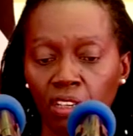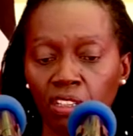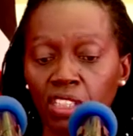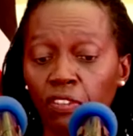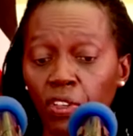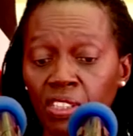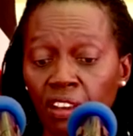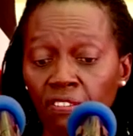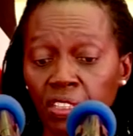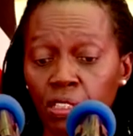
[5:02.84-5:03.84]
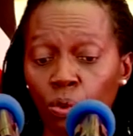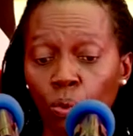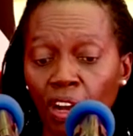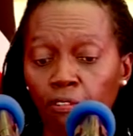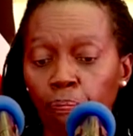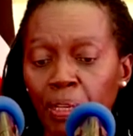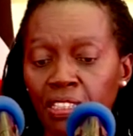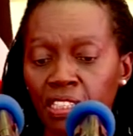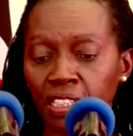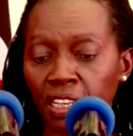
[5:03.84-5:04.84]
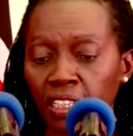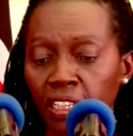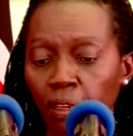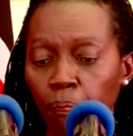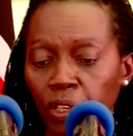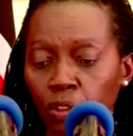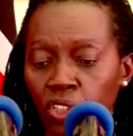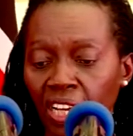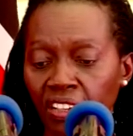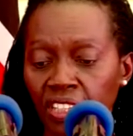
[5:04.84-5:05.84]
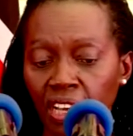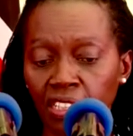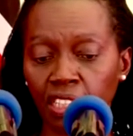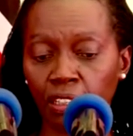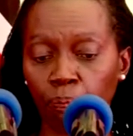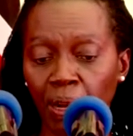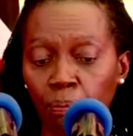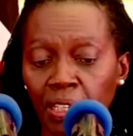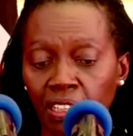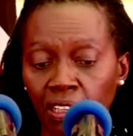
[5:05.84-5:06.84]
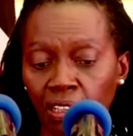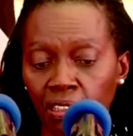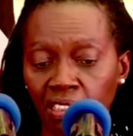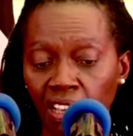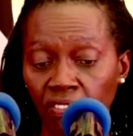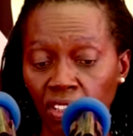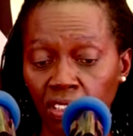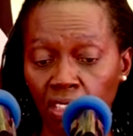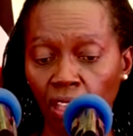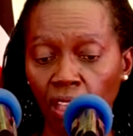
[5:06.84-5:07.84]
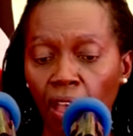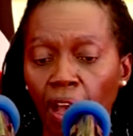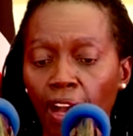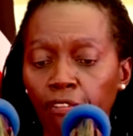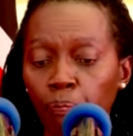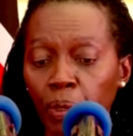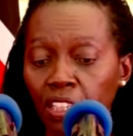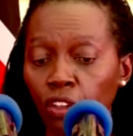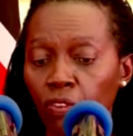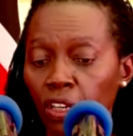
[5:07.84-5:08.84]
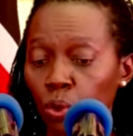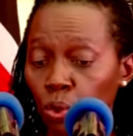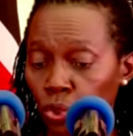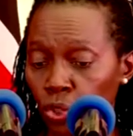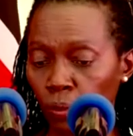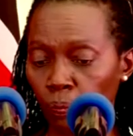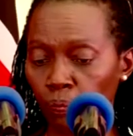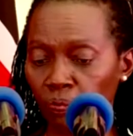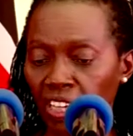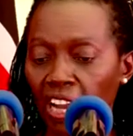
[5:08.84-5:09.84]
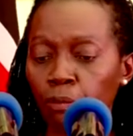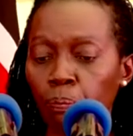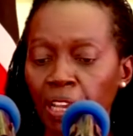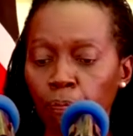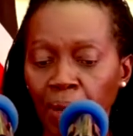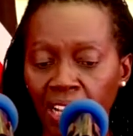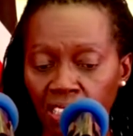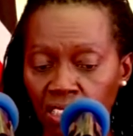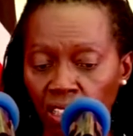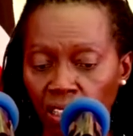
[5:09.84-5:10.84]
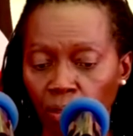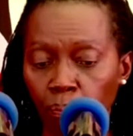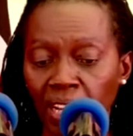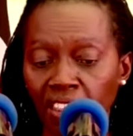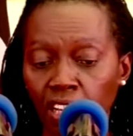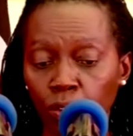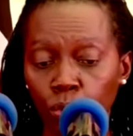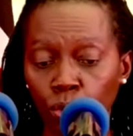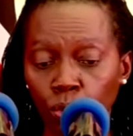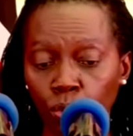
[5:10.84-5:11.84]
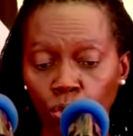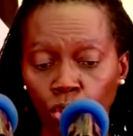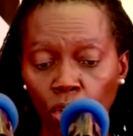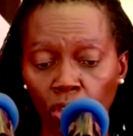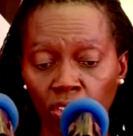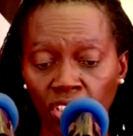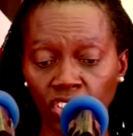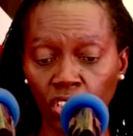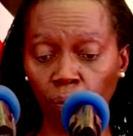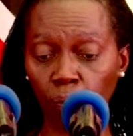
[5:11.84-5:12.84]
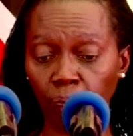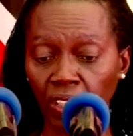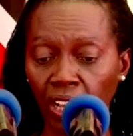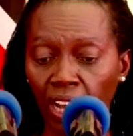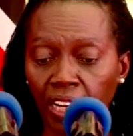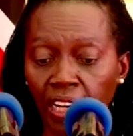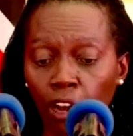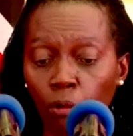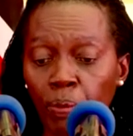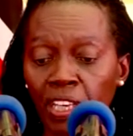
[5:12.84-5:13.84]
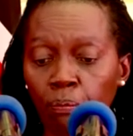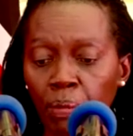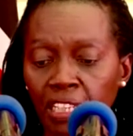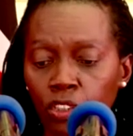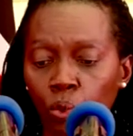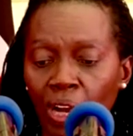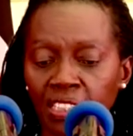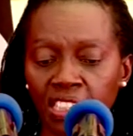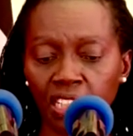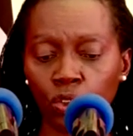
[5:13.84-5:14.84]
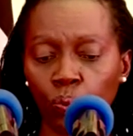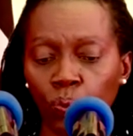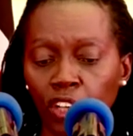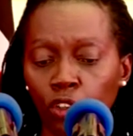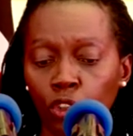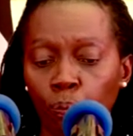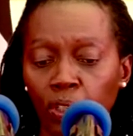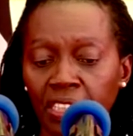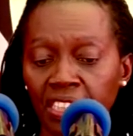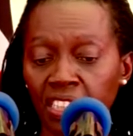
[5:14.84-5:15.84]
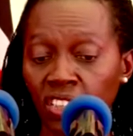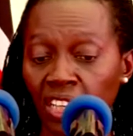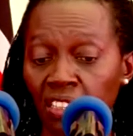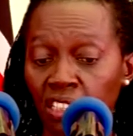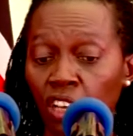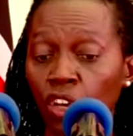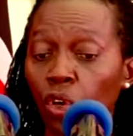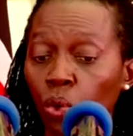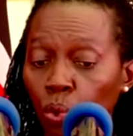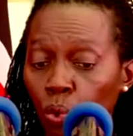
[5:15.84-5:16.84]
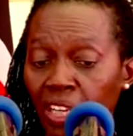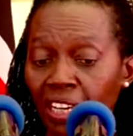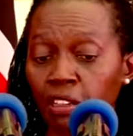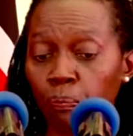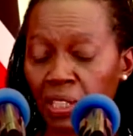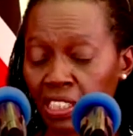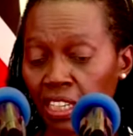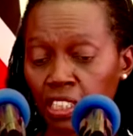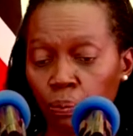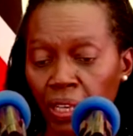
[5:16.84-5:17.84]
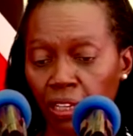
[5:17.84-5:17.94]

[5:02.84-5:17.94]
Civil servants who have painstakingly built careers in public service have been overlooked and bypassed by the Ruto regime and now being made to answer to failed politicians, crooked businessmen,